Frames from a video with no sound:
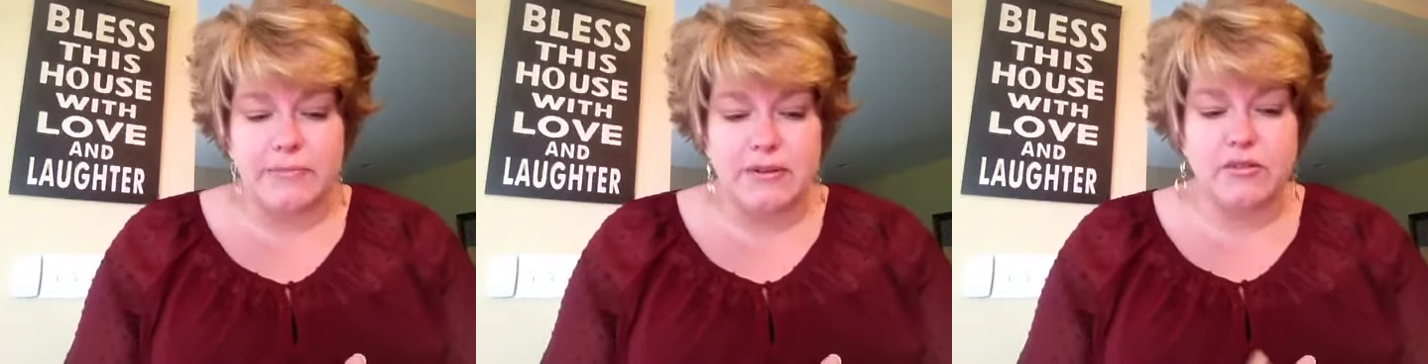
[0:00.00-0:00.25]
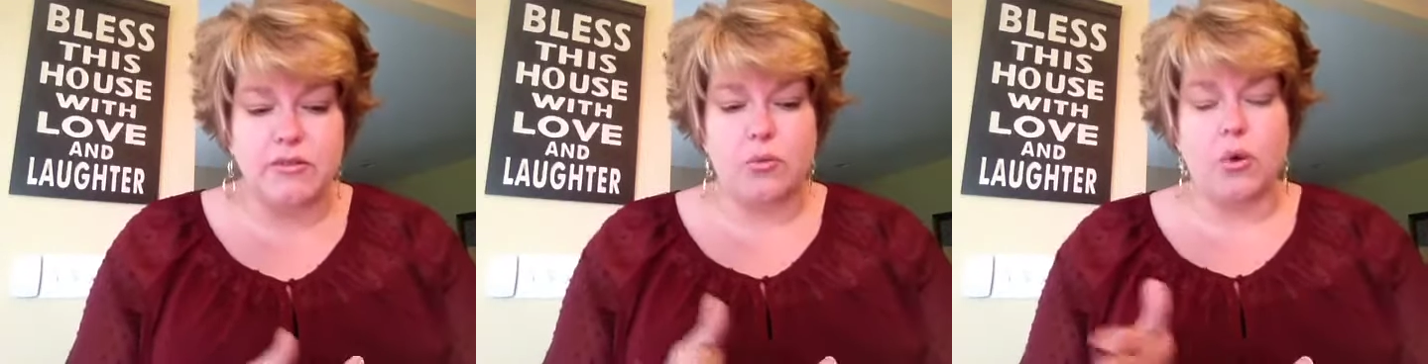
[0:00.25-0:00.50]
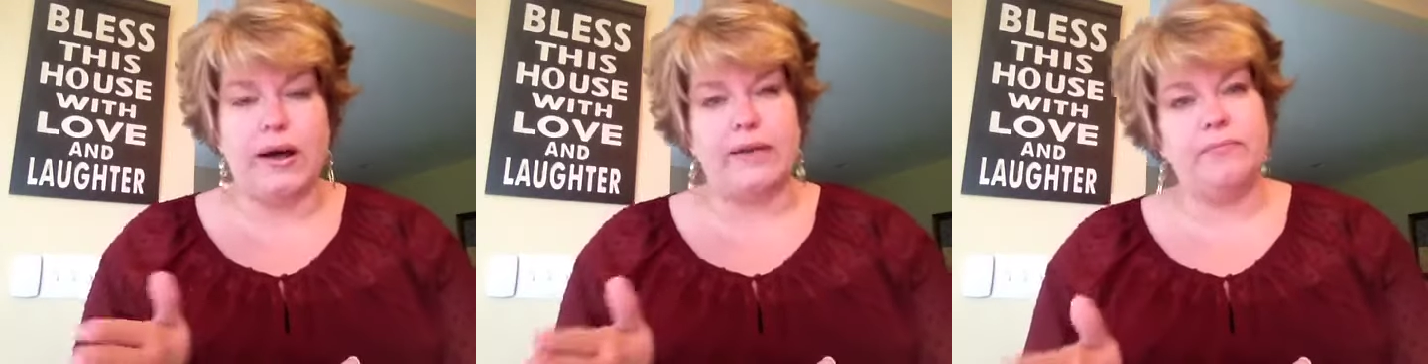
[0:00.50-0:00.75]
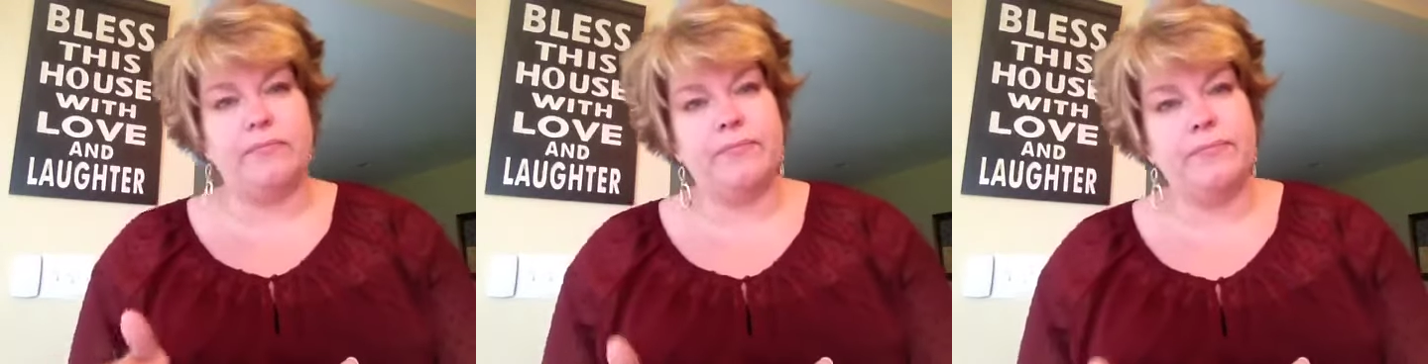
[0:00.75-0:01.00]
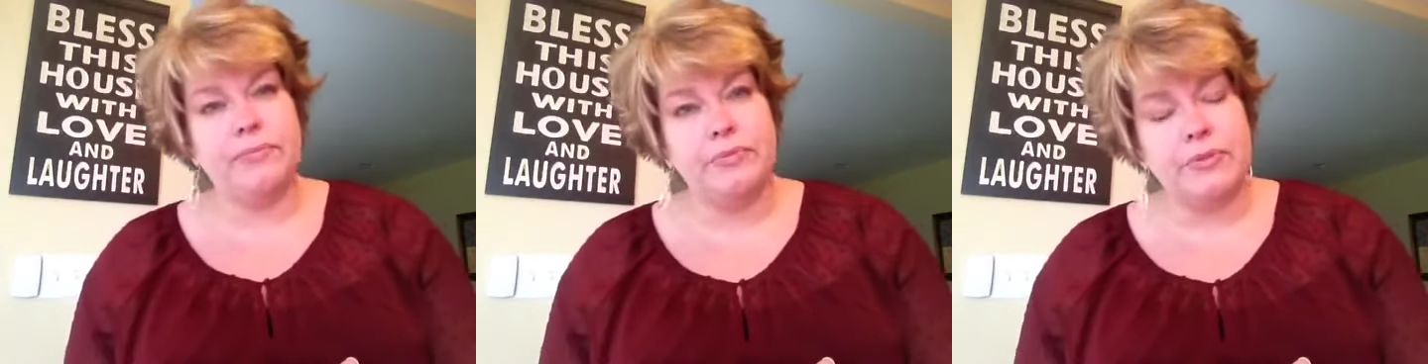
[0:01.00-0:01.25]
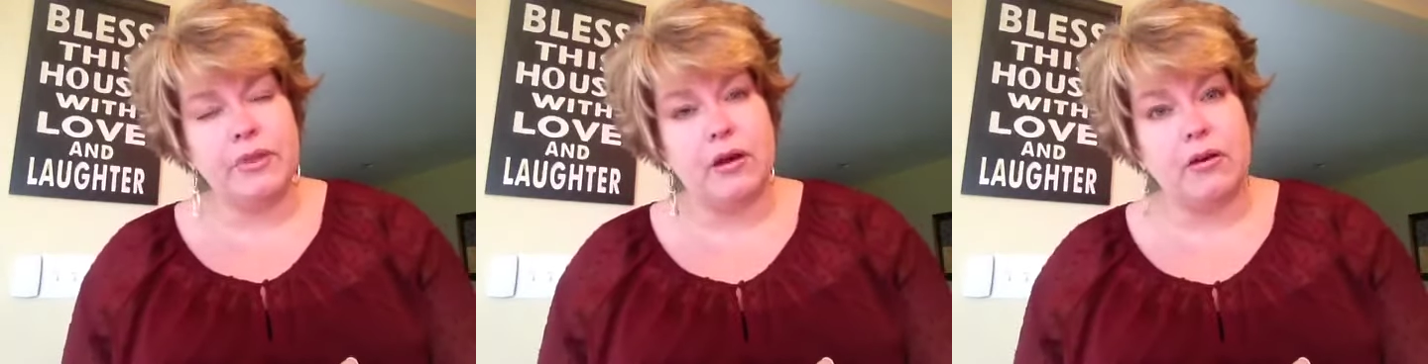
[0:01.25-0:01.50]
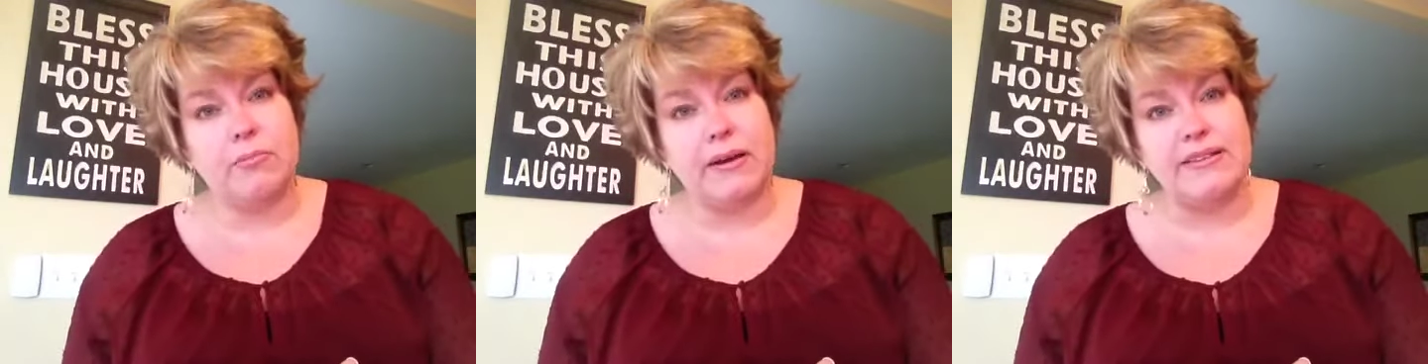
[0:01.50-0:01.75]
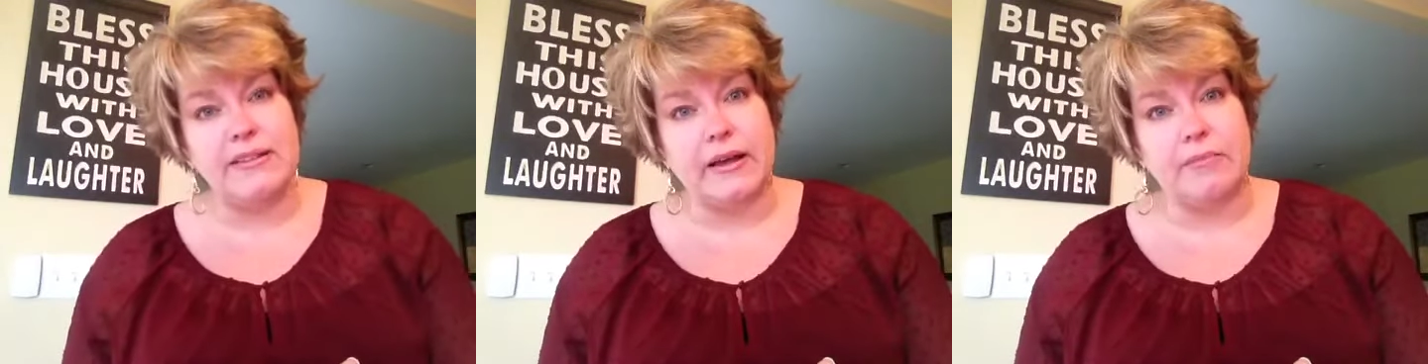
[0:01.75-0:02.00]
into the one owned by
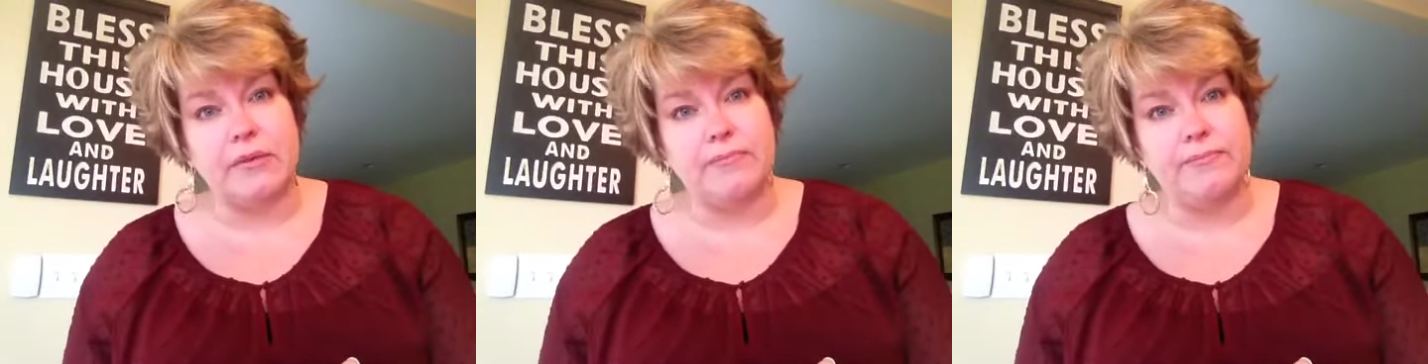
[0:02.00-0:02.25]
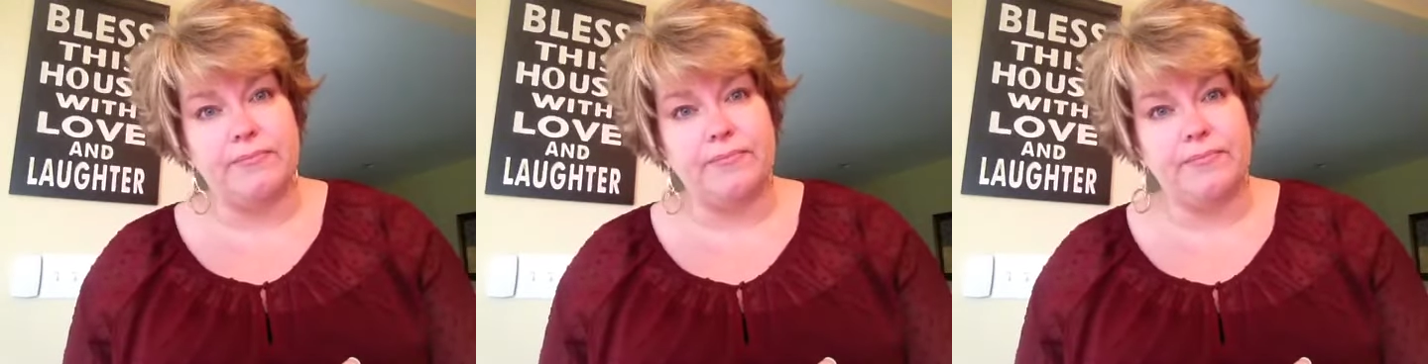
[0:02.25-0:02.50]
Simon.